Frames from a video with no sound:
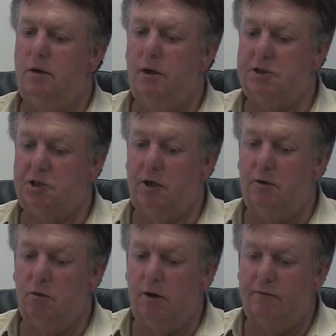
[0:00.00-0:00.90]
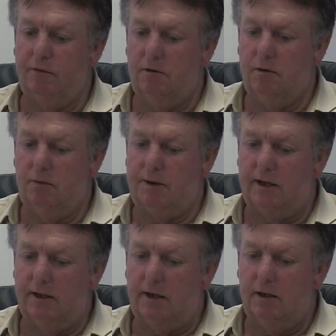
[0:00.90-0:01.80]
Nice gentle one for you on the back
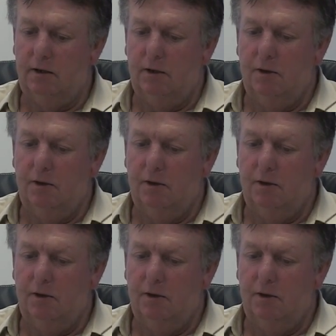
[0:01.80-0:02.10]
of that.